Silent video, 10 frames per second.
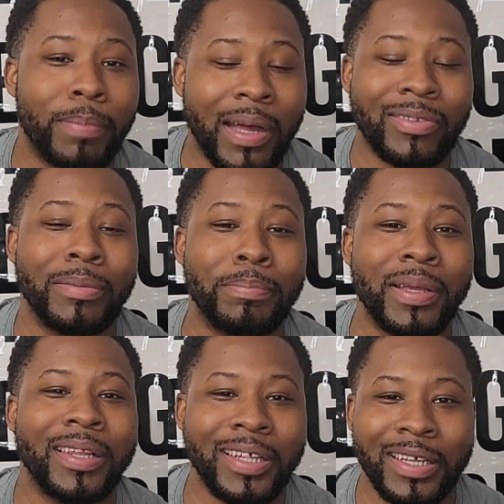
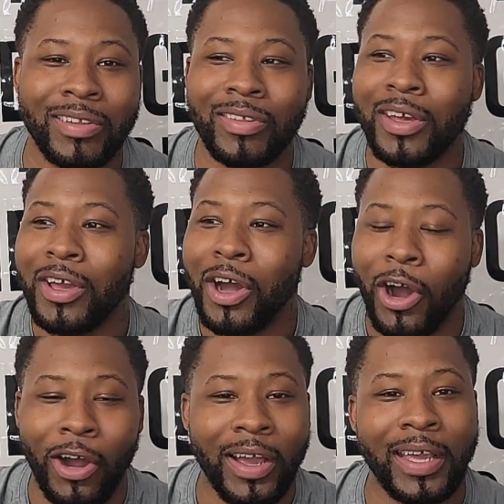possibilities
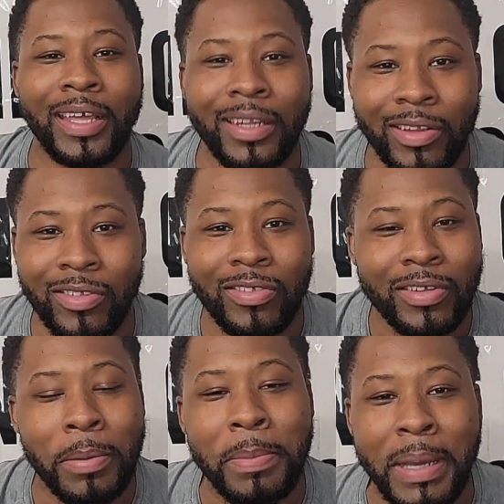are endless. This
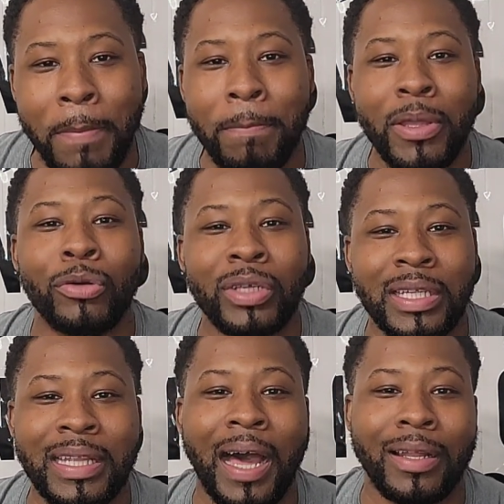is going to be $1
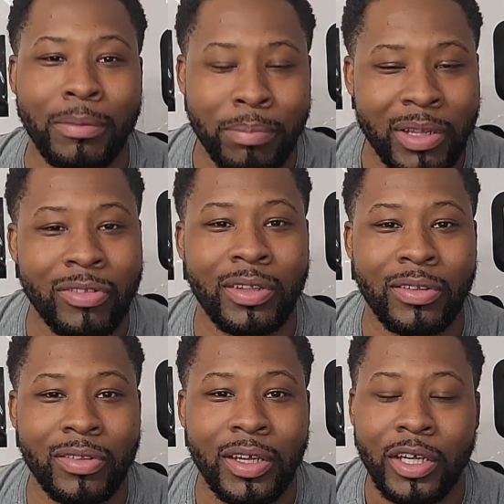million
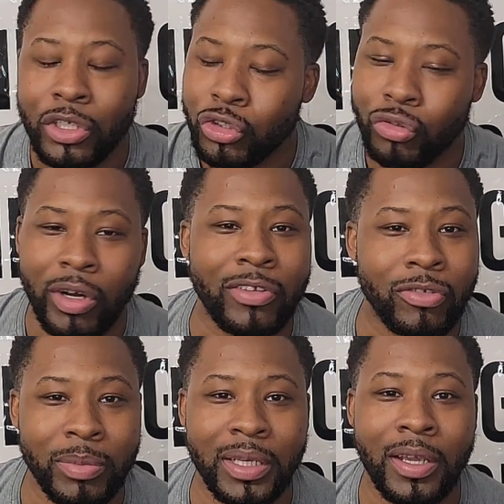business.
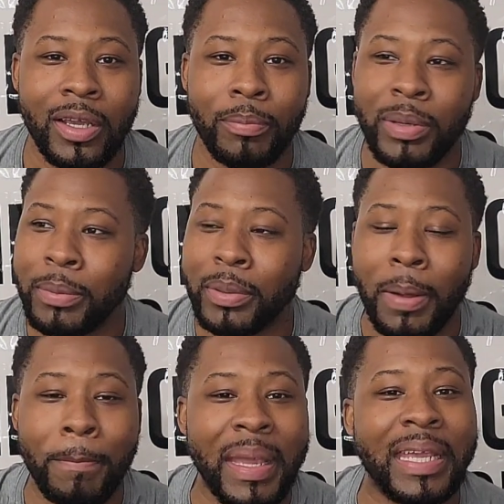Trust me. People
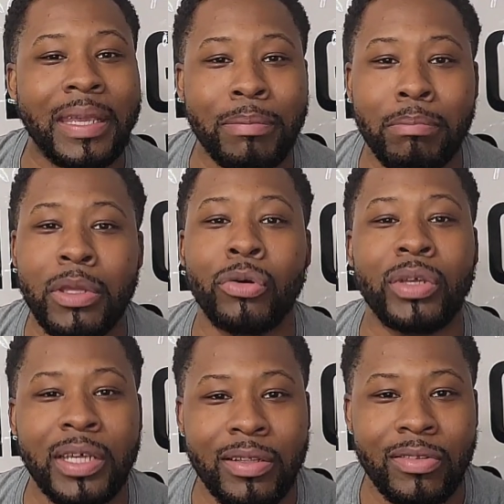are making
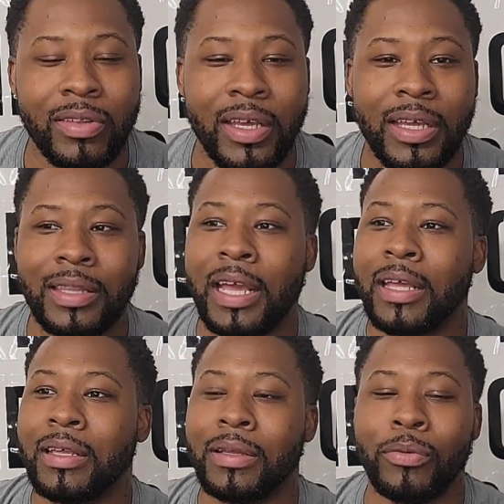millions.
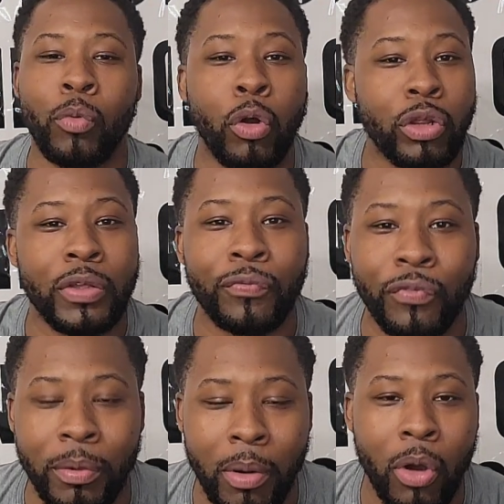They're working
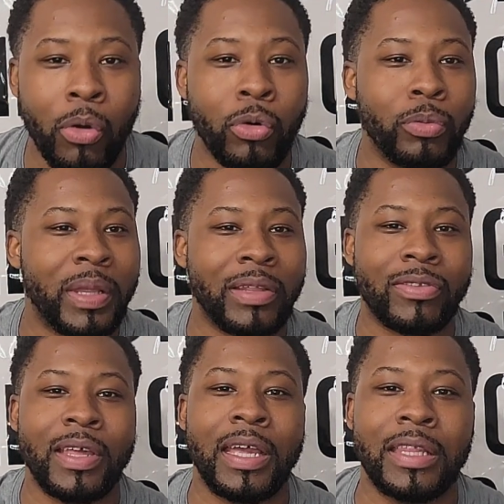from home. They're
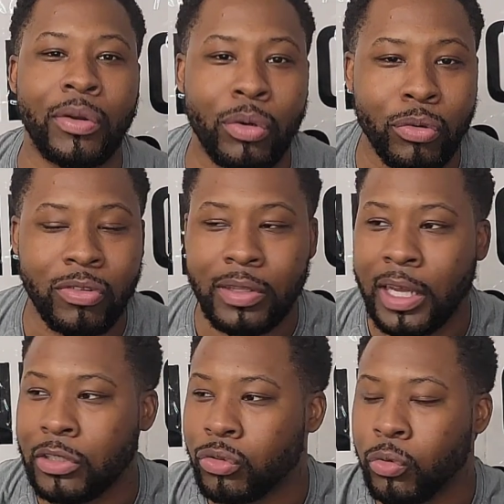setting their own
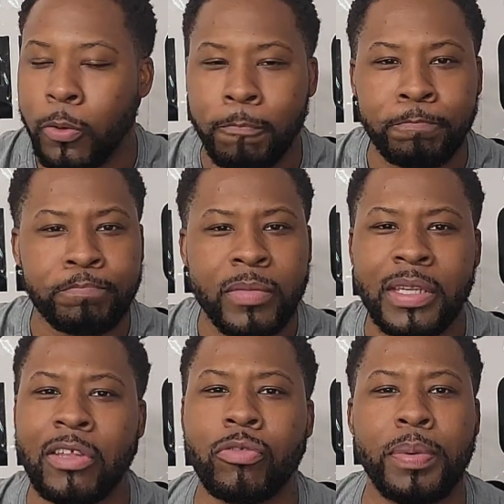schedule.
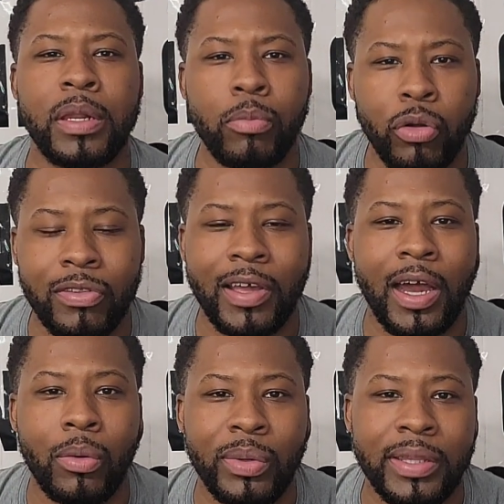They're spending more
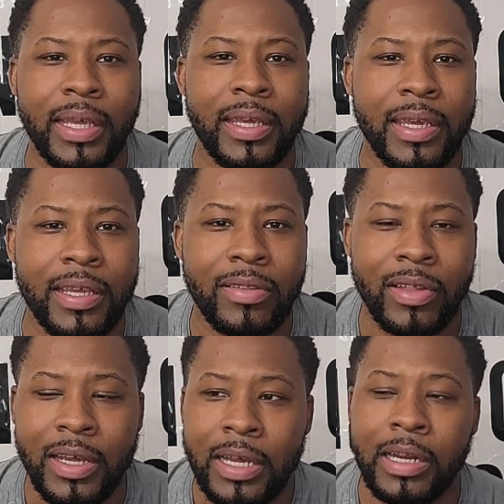time with their kids.
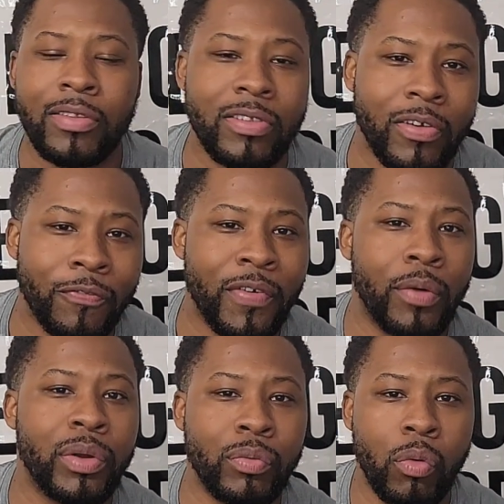This is a
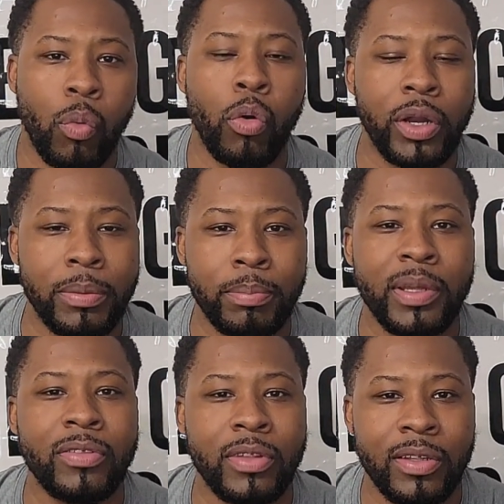very rewarding
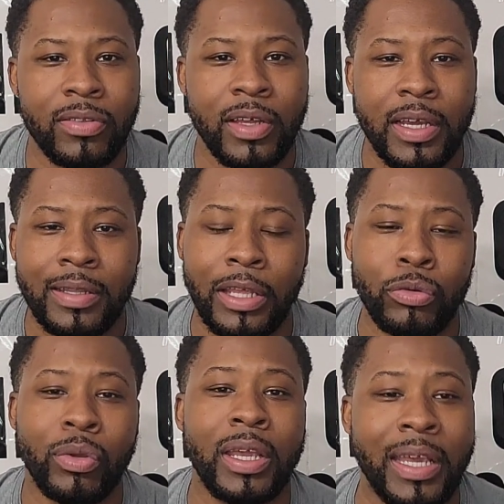business that
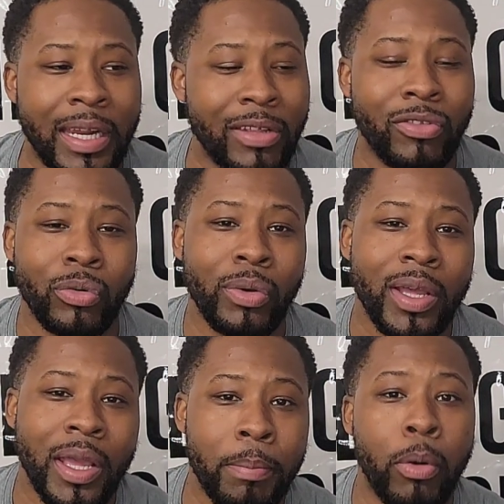you can get into.
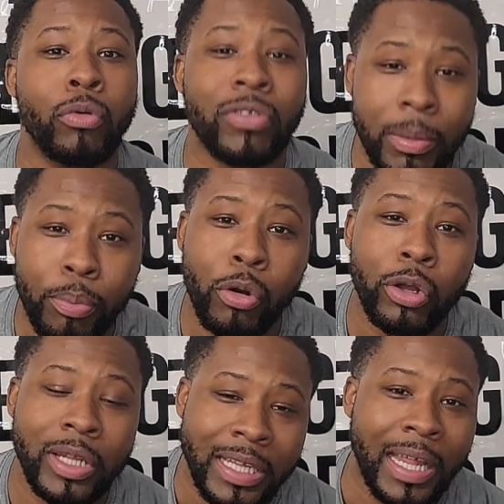And most
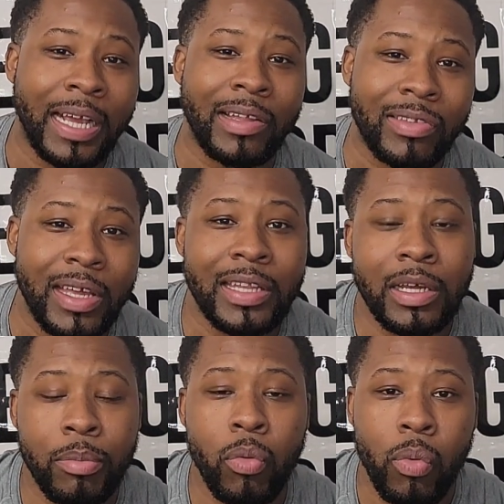importantly, like I said,
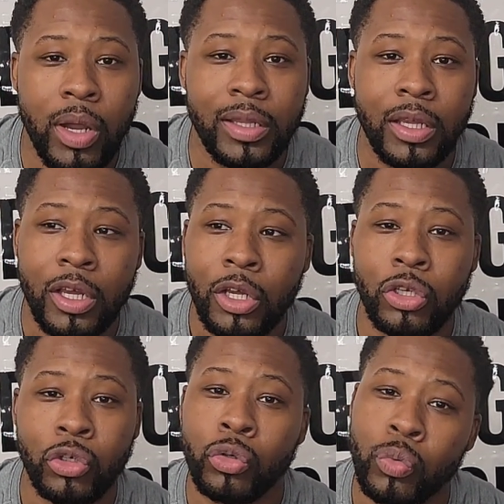number one,
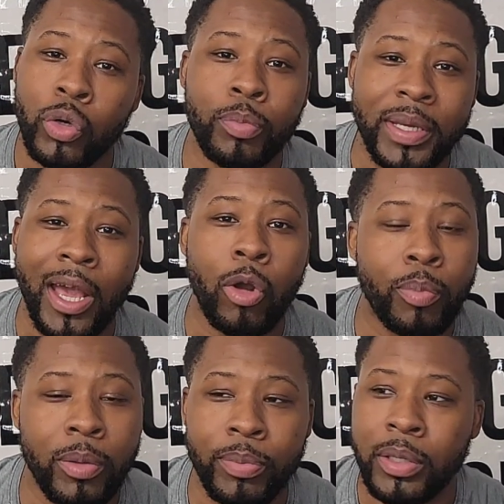you will be
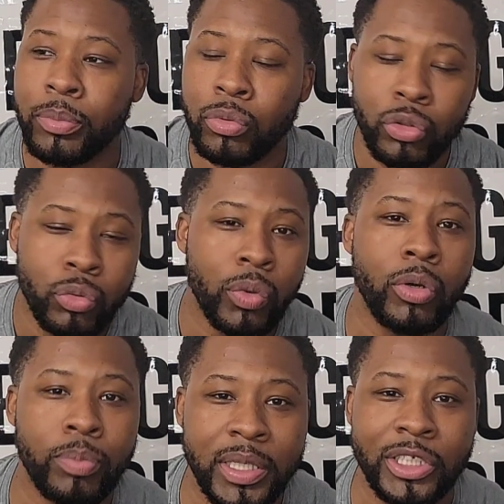helping people. You
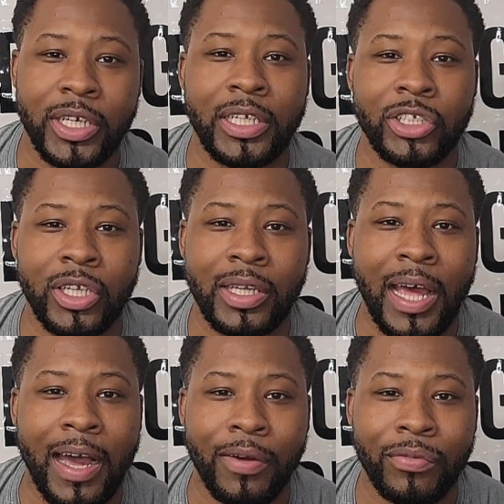will be changing
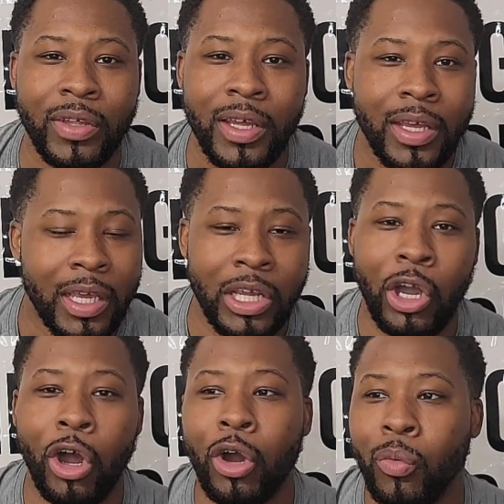lives. And
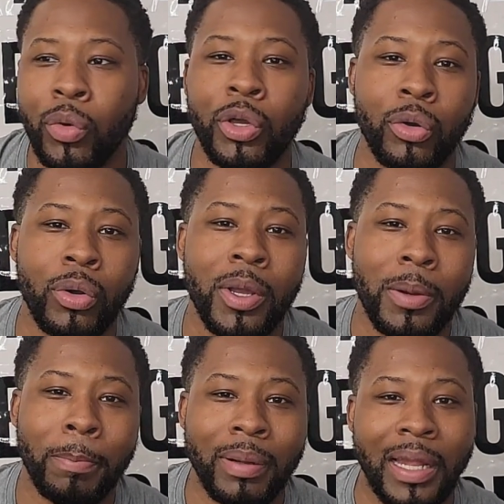God will
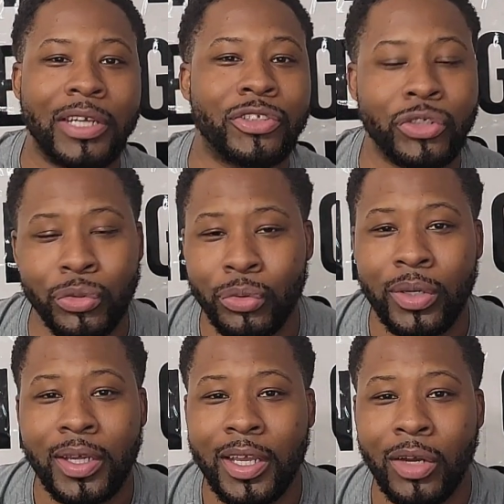bless you
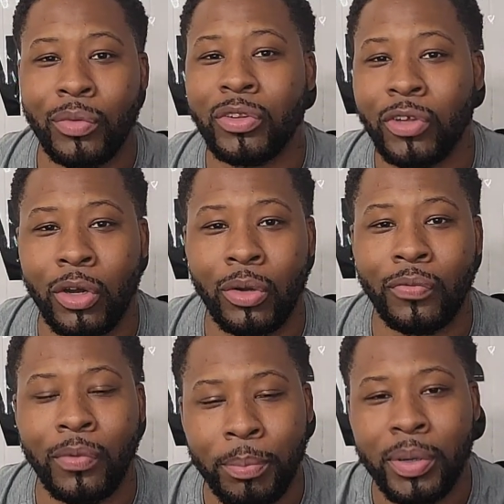in return for